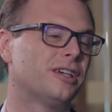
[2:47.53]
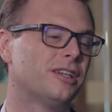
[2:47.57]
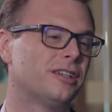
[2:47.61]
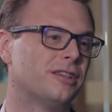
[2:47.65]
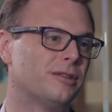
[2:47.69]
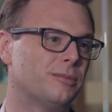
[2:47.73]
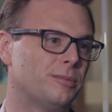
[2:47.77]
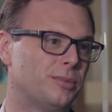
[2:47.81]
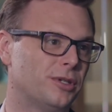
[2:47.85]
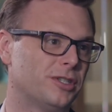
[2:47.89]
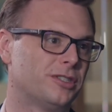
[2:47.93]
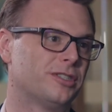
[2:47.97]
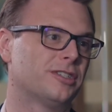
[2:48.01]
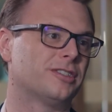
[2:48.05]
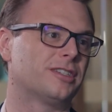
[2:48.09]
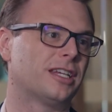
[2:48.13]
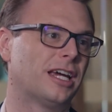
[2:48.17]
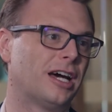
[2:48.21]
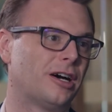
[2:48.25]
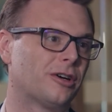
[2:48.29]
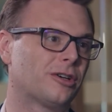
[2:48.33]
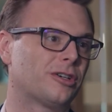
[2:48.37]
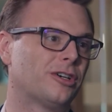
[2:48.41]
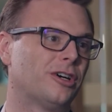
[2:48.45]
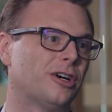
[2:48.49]
the business
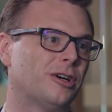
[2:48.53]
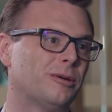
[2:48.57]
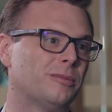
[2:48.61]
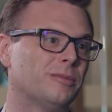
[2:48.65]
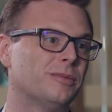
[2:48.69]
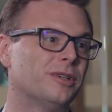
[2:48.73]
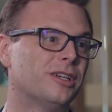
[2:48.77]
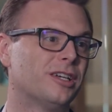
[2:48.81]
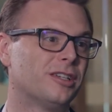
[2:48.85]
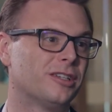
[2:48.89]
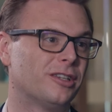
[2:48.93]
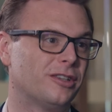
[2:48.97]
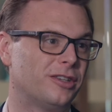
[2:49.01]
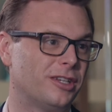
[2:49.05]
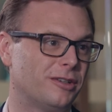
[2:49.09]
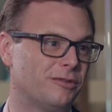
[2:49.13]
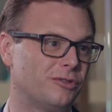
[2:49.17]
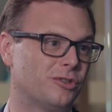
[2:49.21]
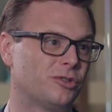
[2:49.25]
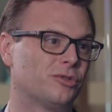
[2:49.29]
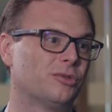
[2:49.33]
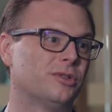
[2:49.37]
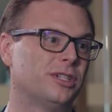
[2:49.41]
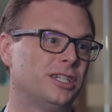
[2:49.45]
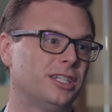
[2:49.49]
outcome that they've
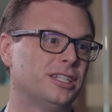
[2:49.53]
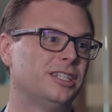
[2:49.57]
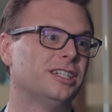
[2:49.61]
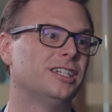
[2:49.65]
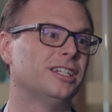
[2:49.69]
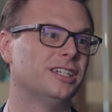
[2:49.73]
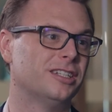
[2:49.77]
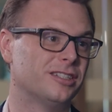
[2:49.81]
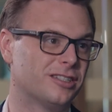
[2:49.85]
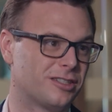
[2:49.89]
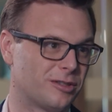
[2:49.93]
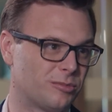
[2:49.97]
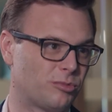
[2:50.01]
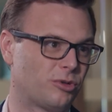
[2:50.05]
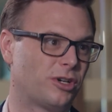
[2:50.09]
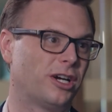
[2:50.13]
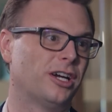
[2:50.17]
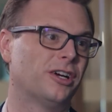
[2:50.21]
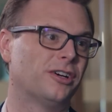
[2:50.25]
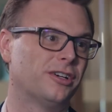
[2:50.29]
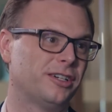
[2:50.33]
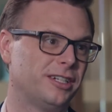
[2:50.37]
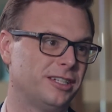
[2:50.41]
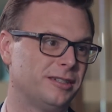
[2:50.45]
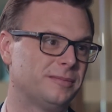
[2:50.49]
agreed is the
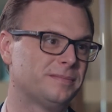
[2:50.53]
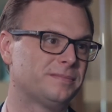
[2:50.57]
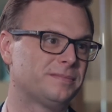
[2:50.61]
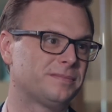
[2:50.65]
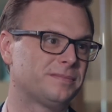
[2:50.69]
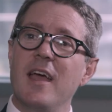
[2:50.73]
priority.